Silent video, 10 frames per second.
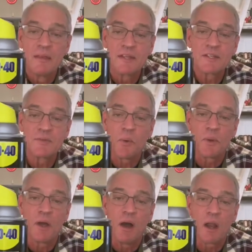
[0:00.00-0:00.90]
This is what
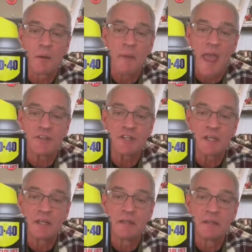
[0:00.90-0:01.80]
we call our
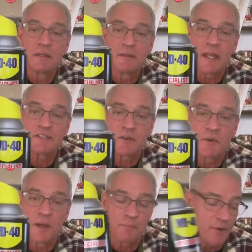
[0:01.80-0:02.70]
Magic. That's a
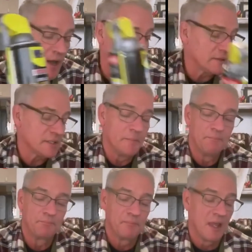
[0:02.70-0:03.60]
great product.
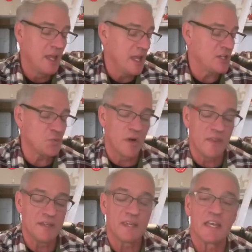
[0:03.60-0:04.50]
Each one
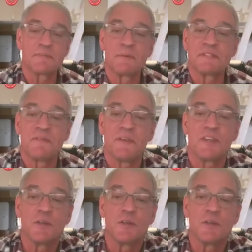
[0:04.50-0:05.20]
of these has specific